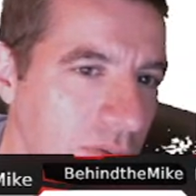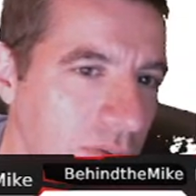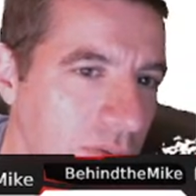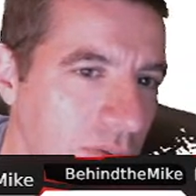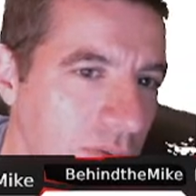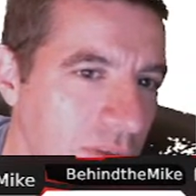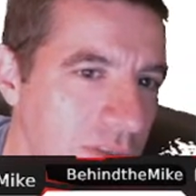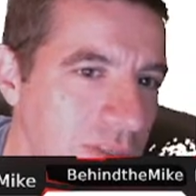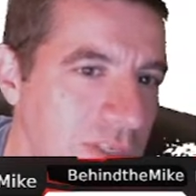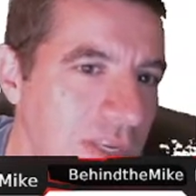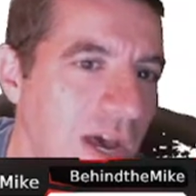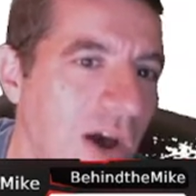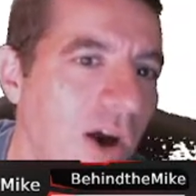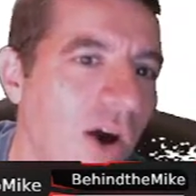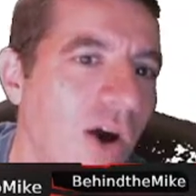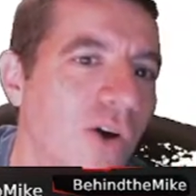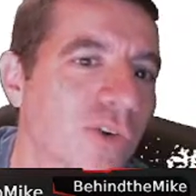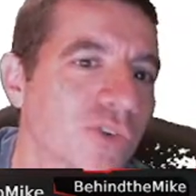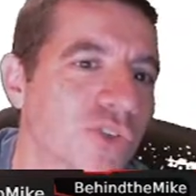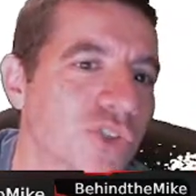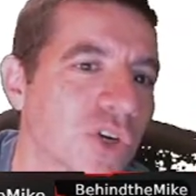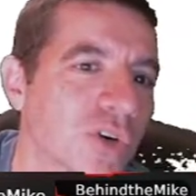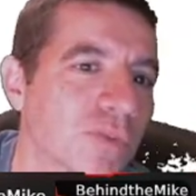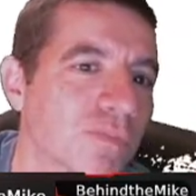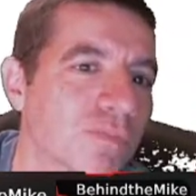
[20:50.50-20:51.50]
Is that,
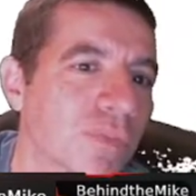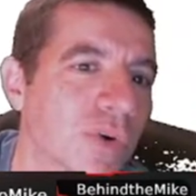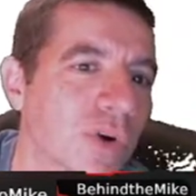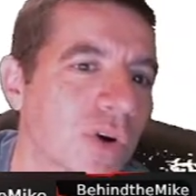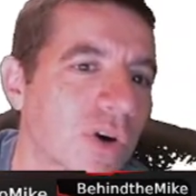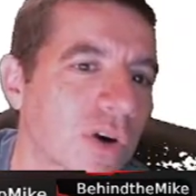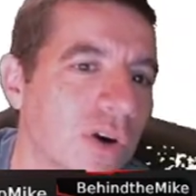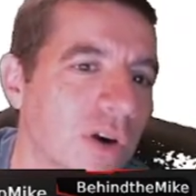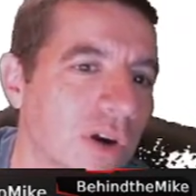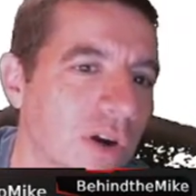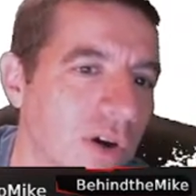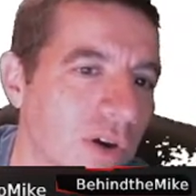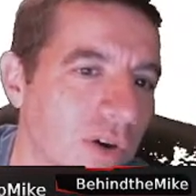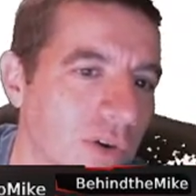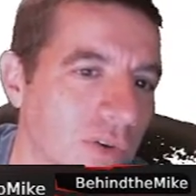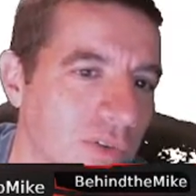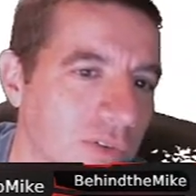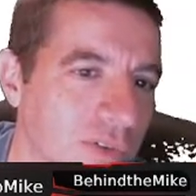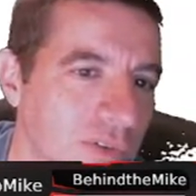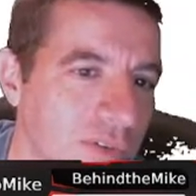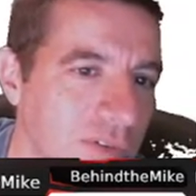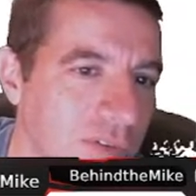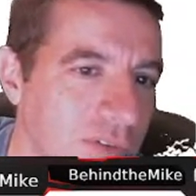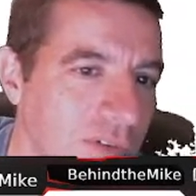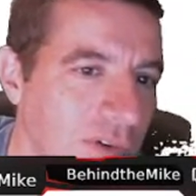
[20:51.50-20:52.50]
Joe Burrow,
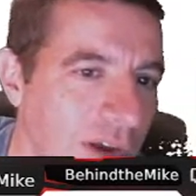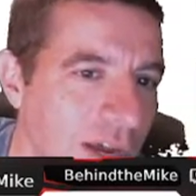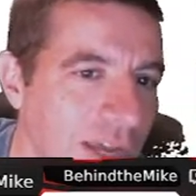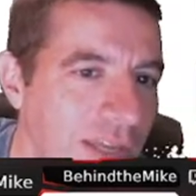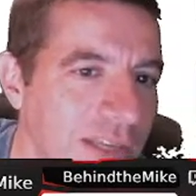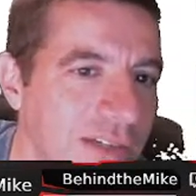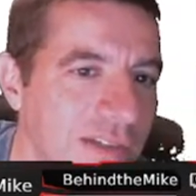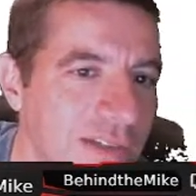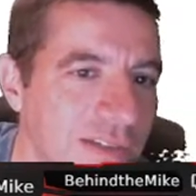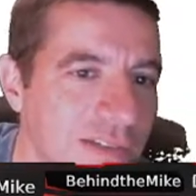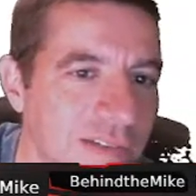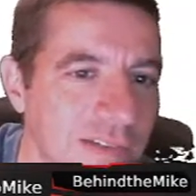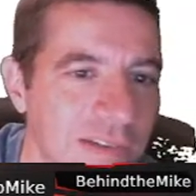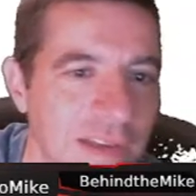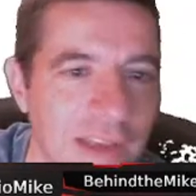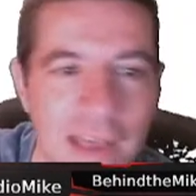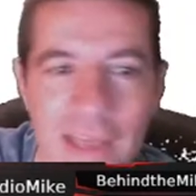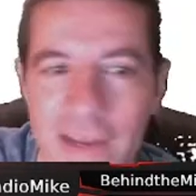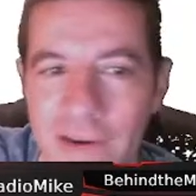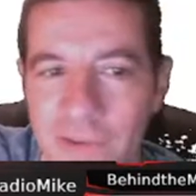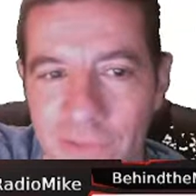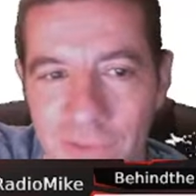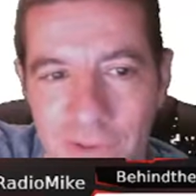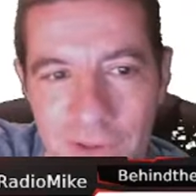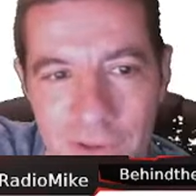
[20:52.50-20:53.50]
right? I
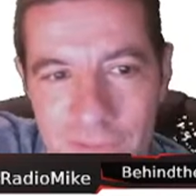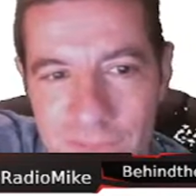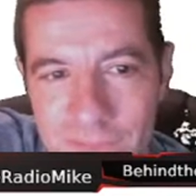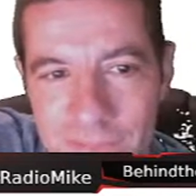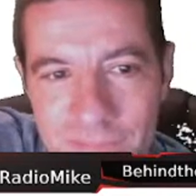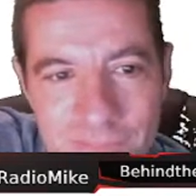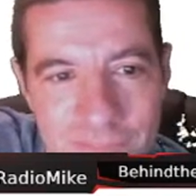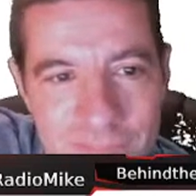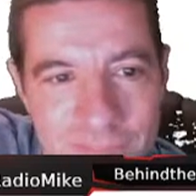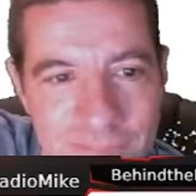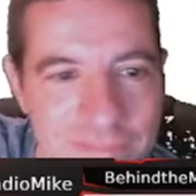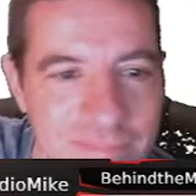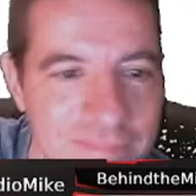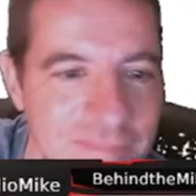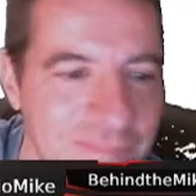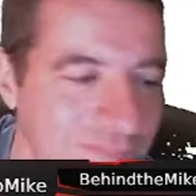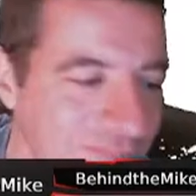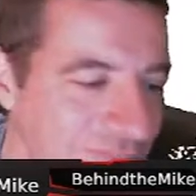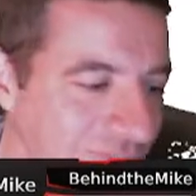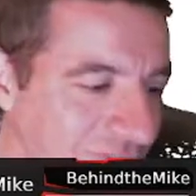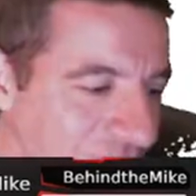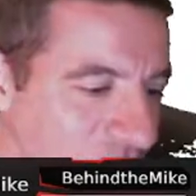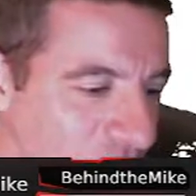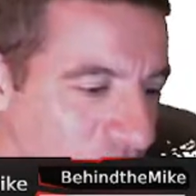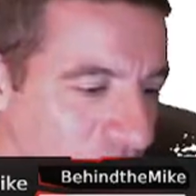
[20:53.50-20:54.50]
don't know.
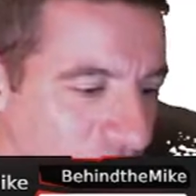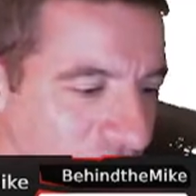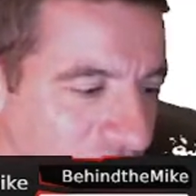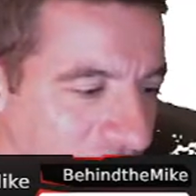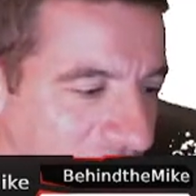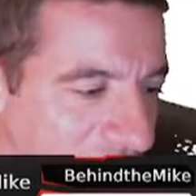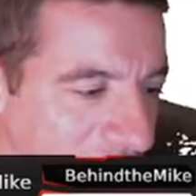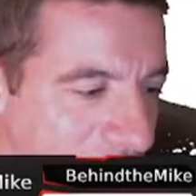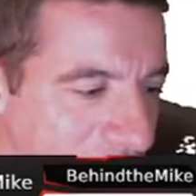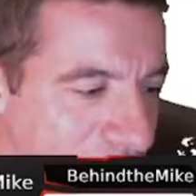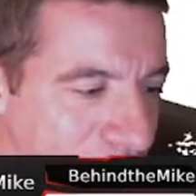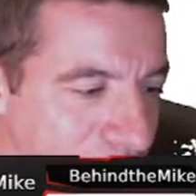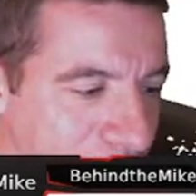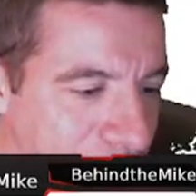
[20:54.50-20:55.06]
It's a weird name.